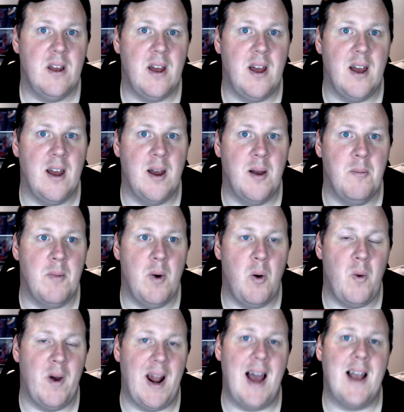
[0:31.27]

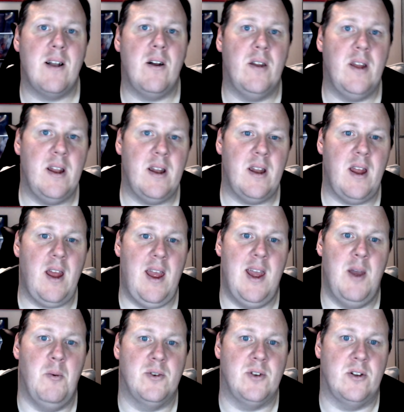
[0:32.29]
When I got it,
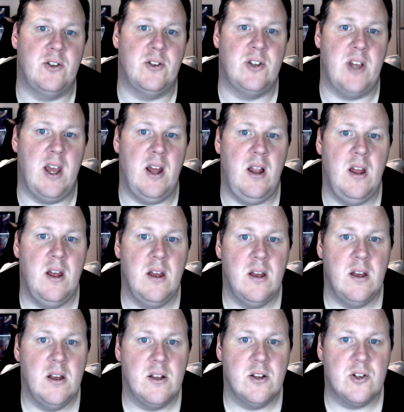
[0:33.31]
it was on sale,
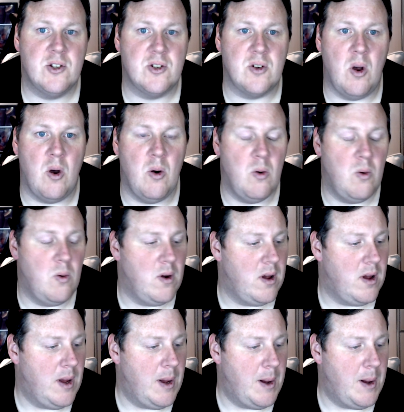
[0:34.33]
so